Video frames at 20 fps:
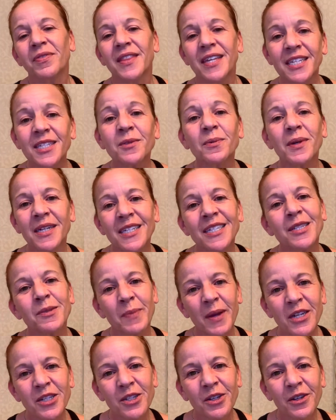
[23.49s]
This one is
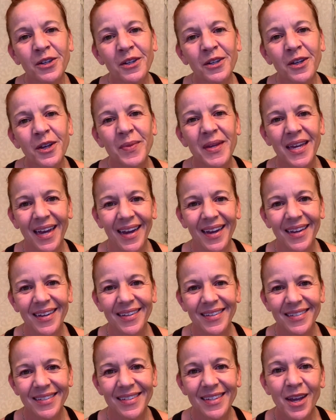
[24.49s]
special
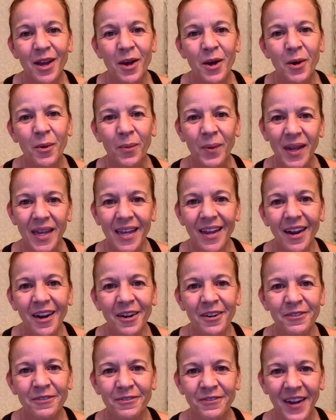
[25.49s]
because we
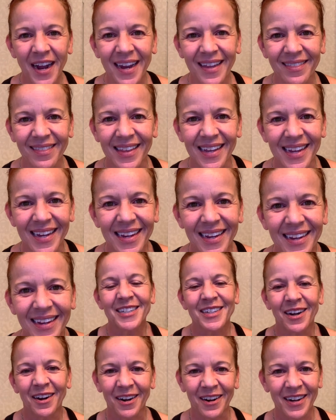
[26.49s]
are finally
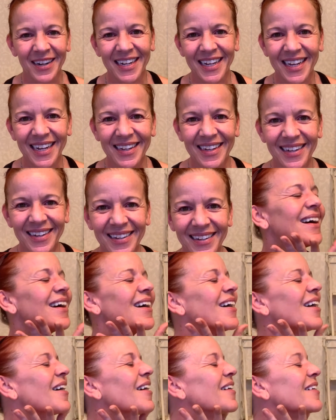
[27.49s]
targeting
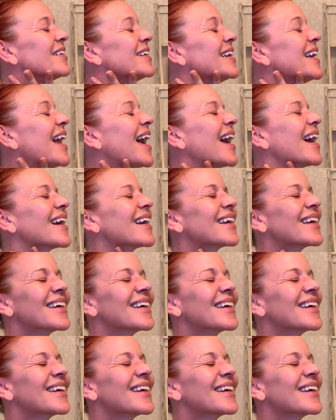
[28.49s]
our neck